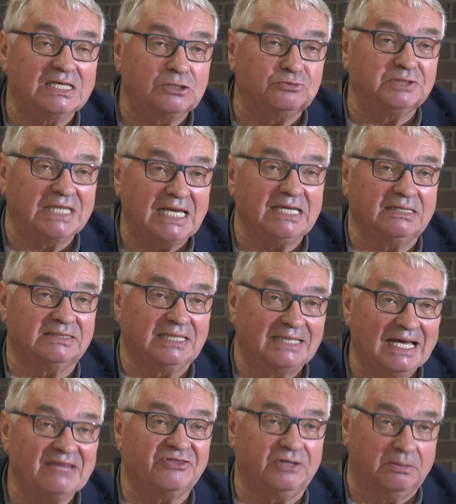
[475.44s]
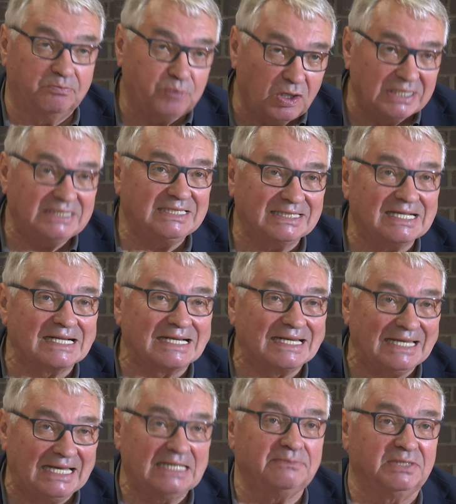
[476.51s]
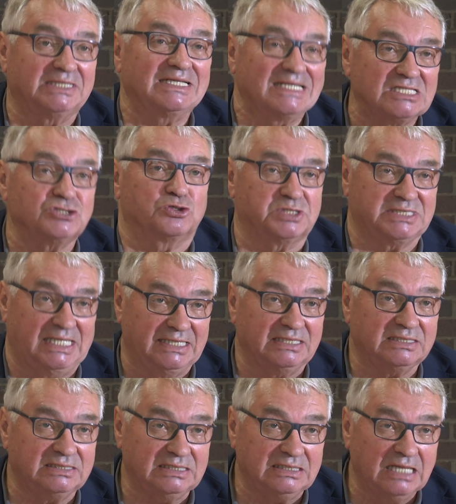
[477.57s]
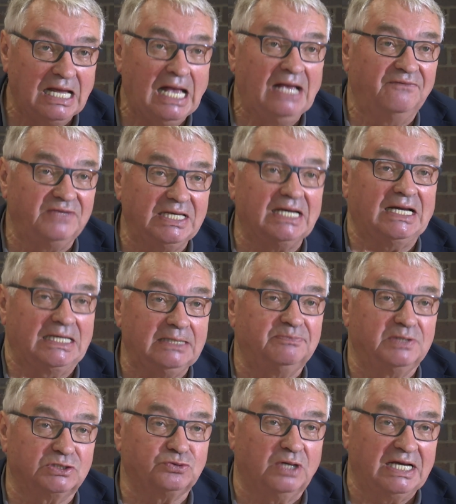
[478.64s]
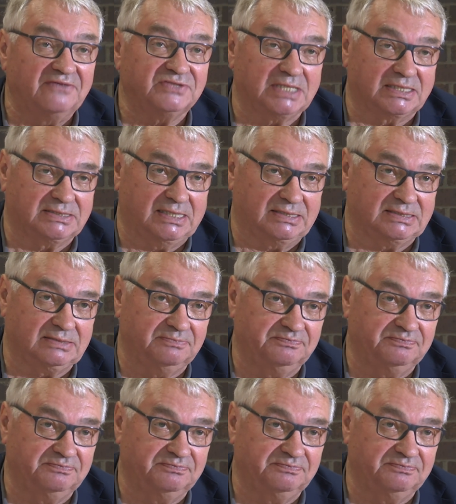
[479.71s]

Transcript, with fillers: we create another political climate in society, we are able to have success.